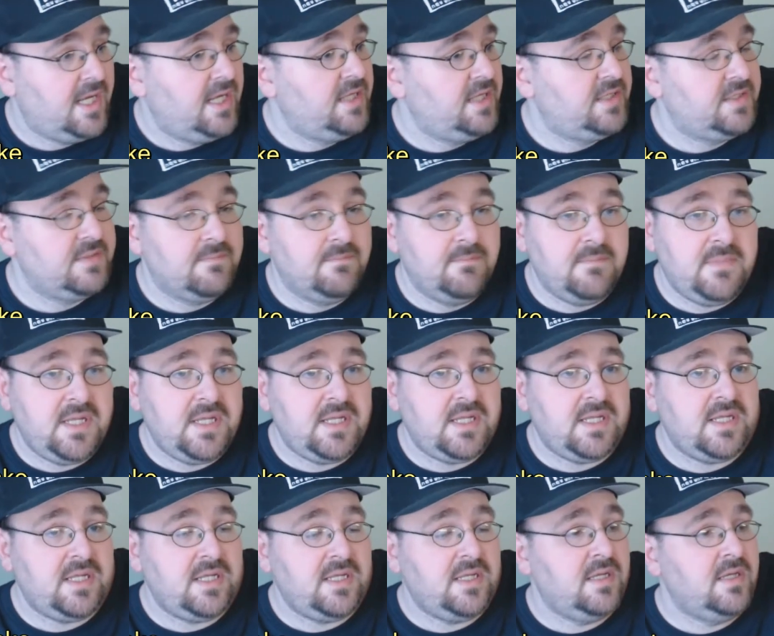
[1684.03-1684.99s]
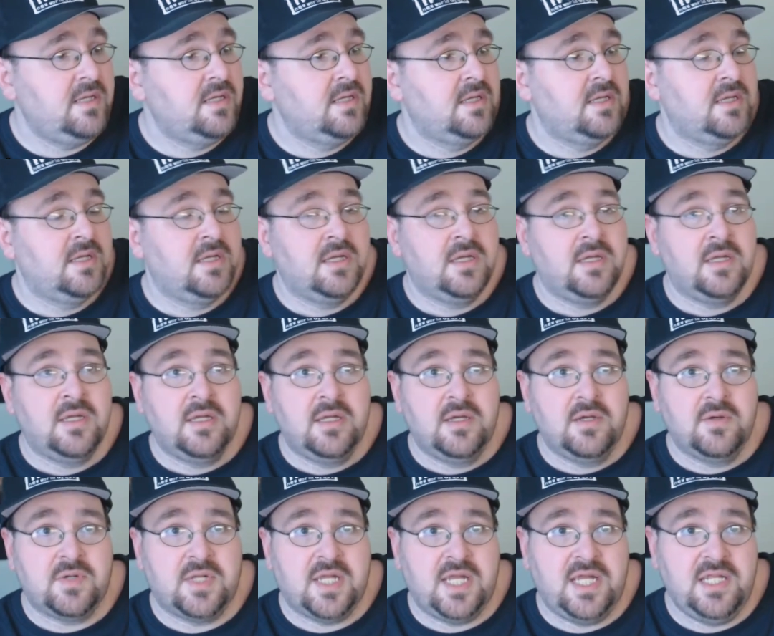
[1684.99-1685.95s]
And to me,
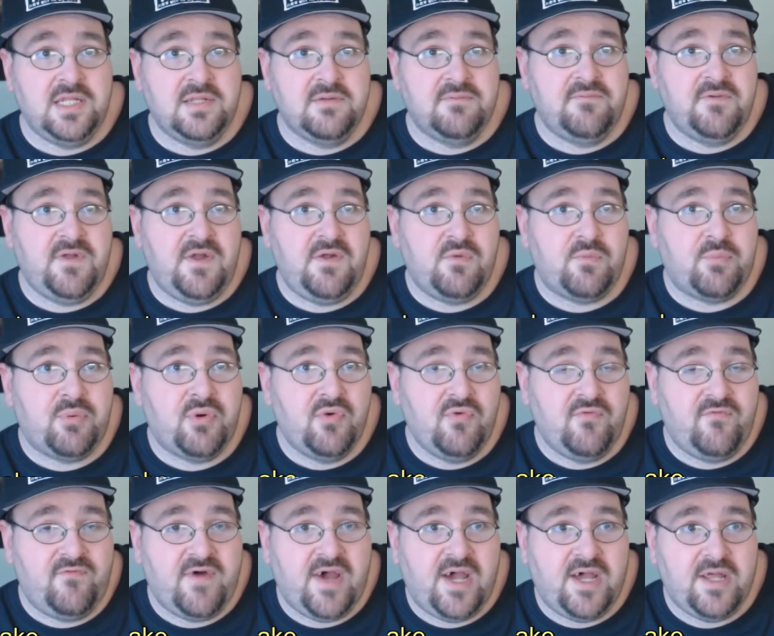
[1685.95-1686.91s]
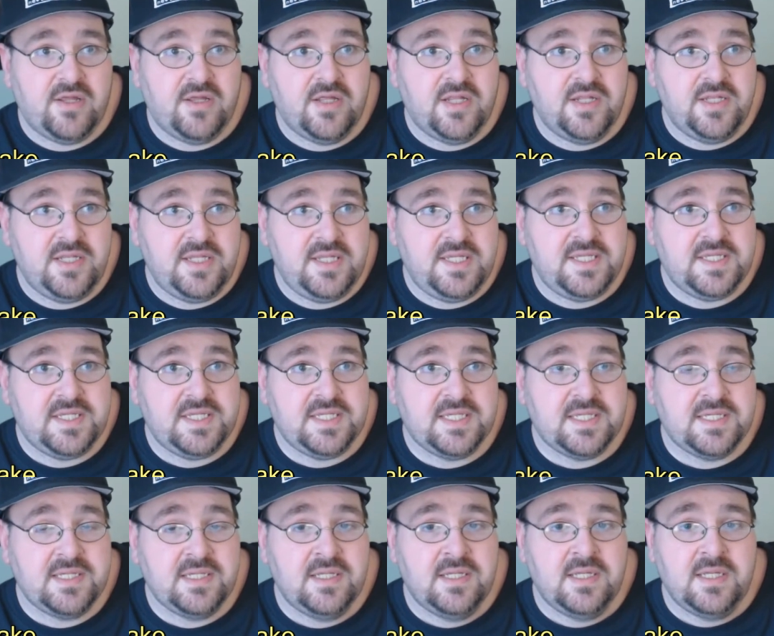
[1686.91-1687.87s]
okay, the flavor profile on
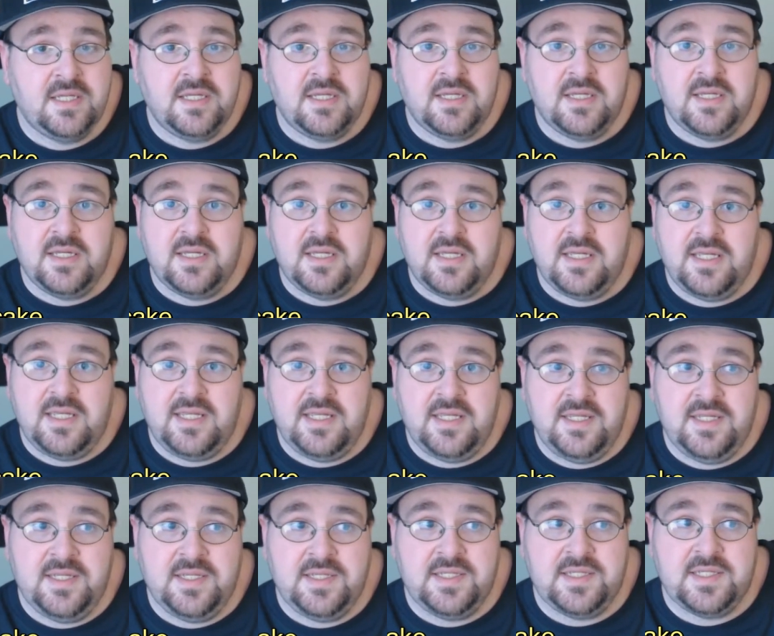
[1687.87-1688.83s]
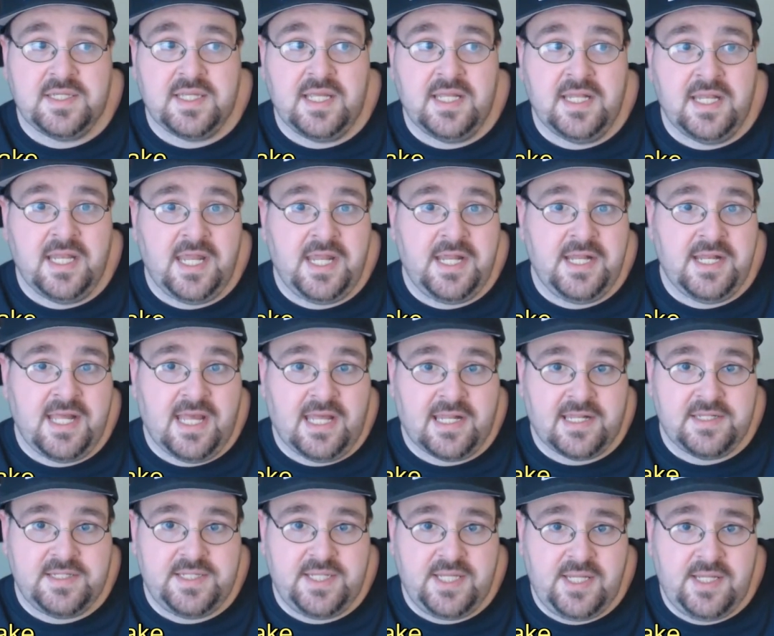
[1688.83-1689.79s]
this is an 8
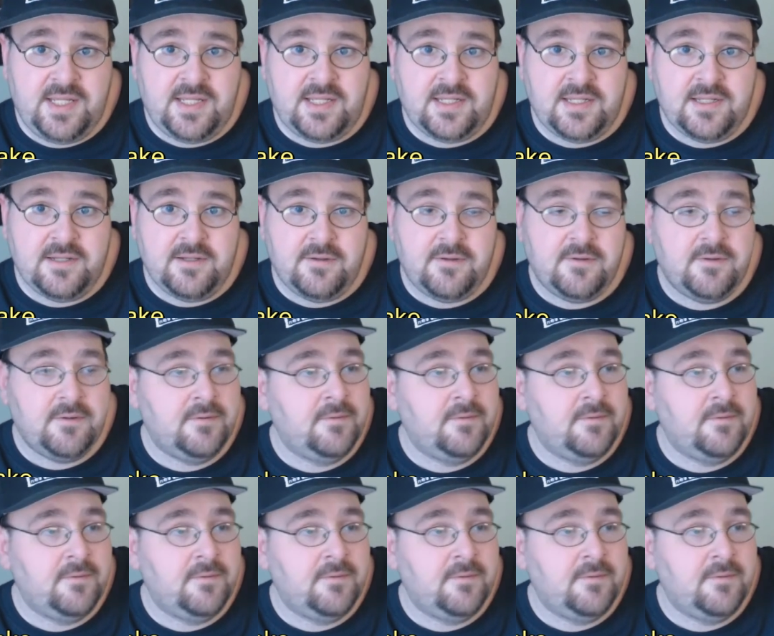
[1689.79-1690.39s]
out of 10.